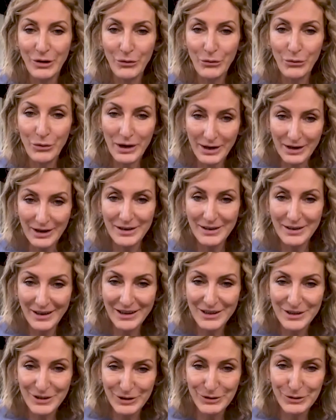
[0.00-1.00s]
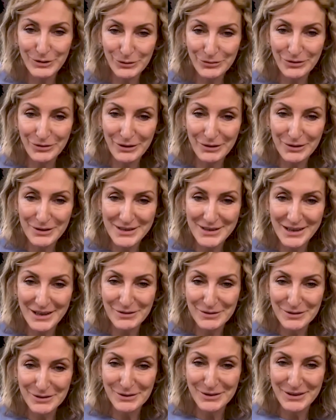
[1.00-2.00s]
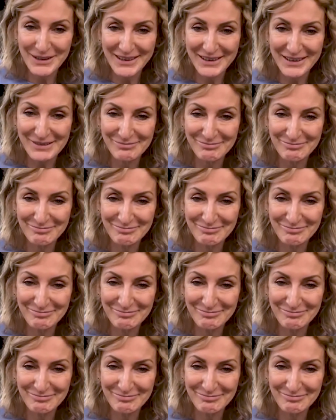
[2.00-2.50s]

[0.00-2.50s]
we can actually do for ourselves today.